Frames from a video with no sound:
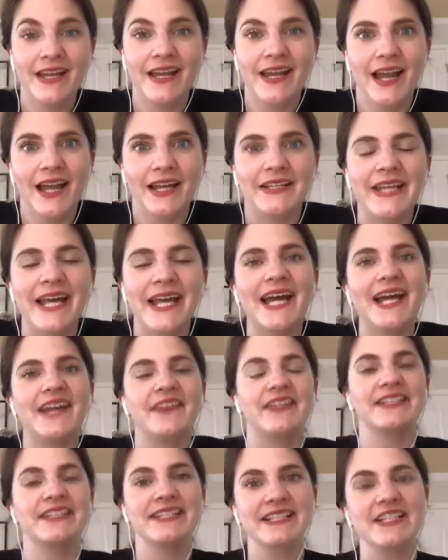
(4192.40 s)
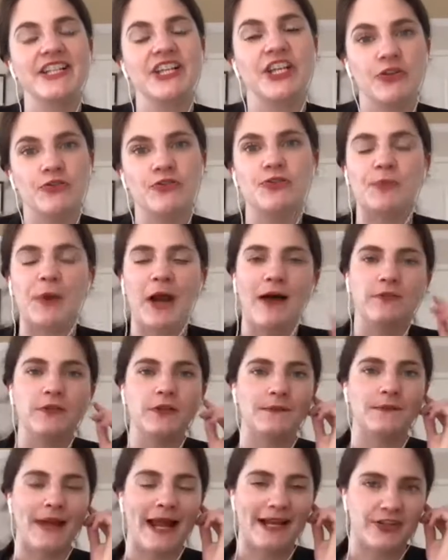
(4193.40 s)
Yeah, this is a huge
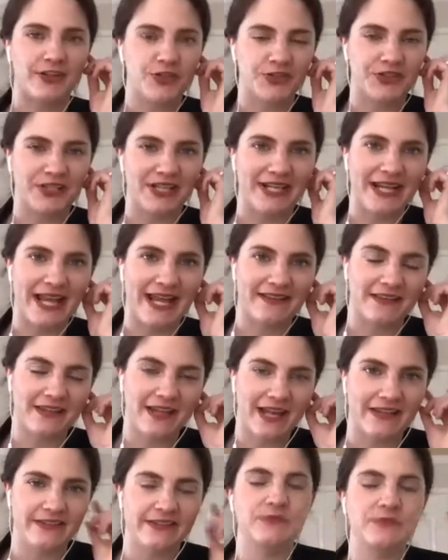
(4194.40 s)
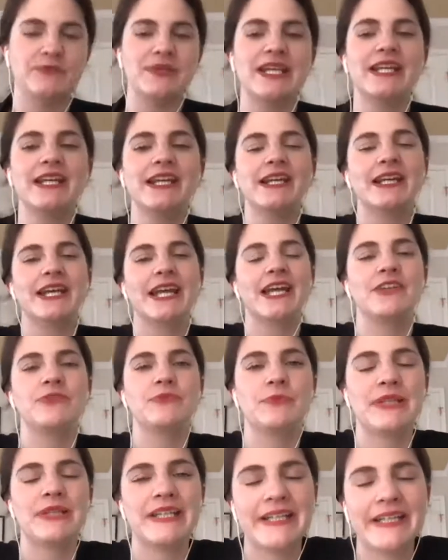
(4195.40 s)
problem actually, and and the media
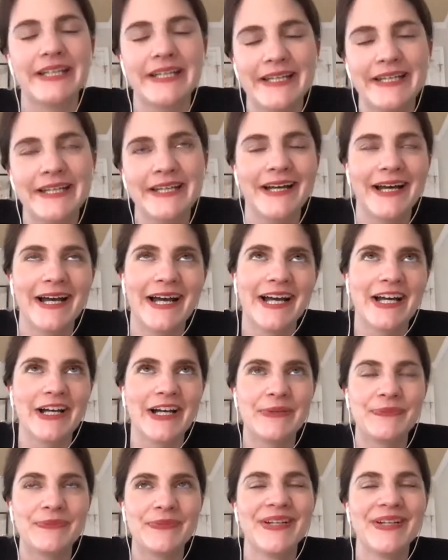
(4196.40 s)
can be um,